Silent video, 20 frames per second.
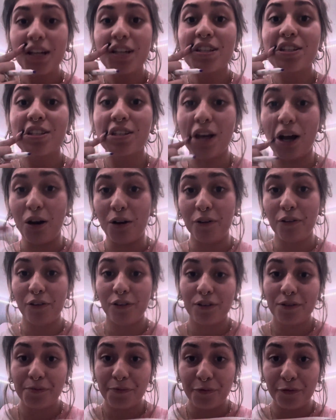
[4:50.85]
So
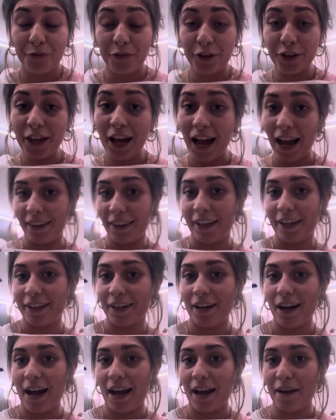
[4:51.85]
for the
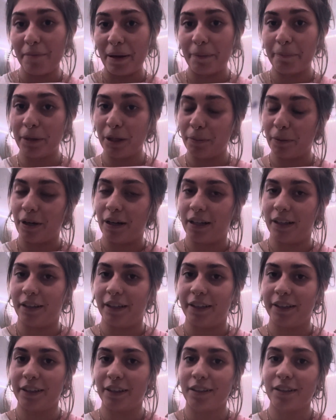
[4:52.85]
highlighter, I have my purple
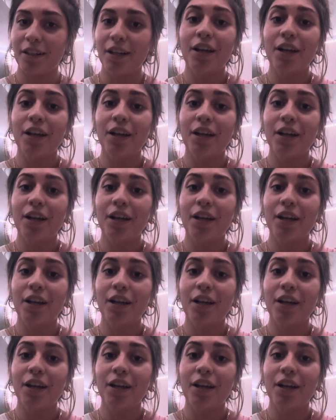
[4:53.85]
highlighter.